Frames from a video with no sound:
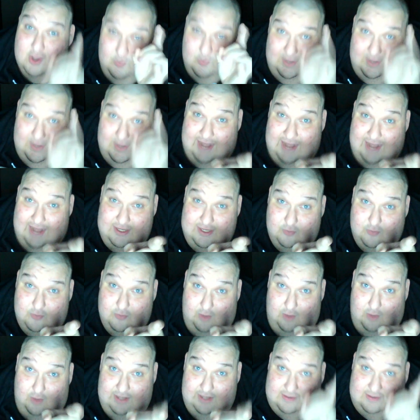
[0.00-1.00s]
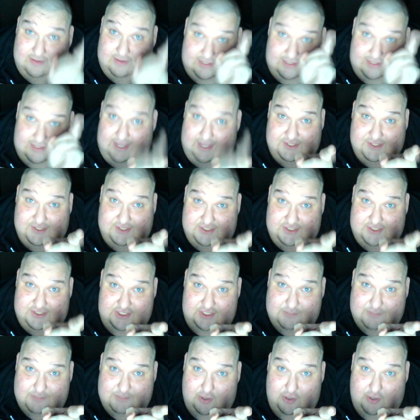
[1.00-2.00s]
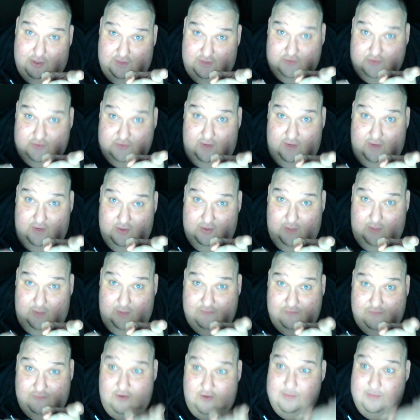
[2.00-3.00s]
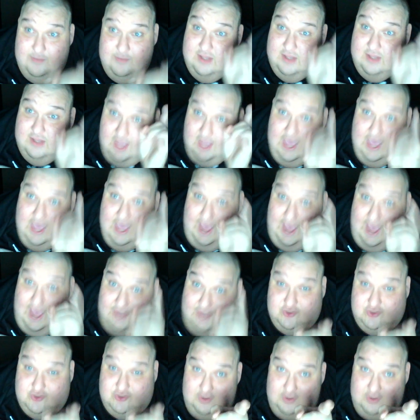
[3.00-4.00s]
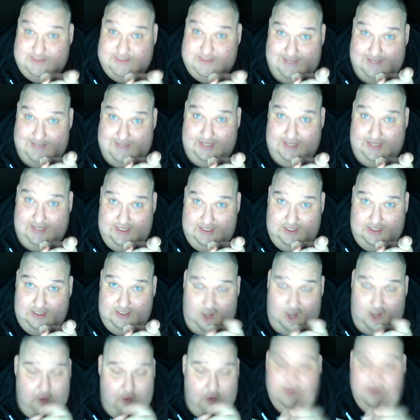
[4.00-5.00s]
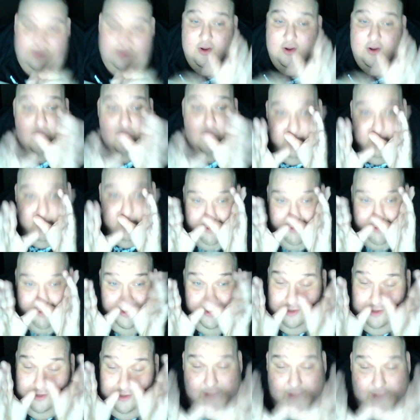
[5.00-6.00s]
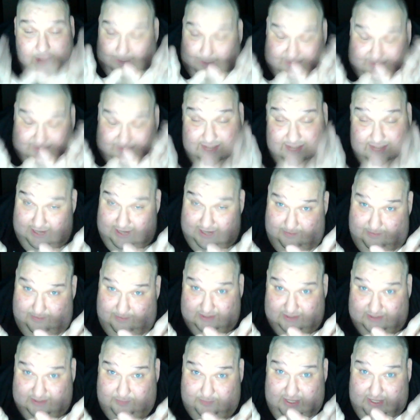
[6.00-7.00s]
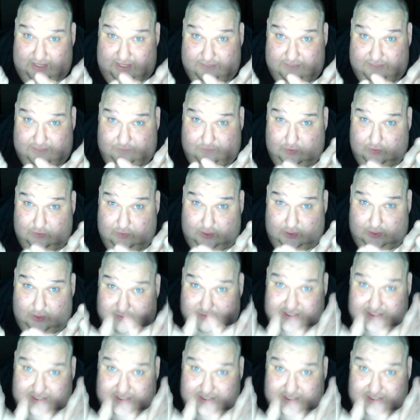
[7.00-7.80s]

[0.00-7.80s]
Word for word: When I need to run to catch a cheeseburger that's running away from me, trust me, I can get going. I'm excited about the PS4 though.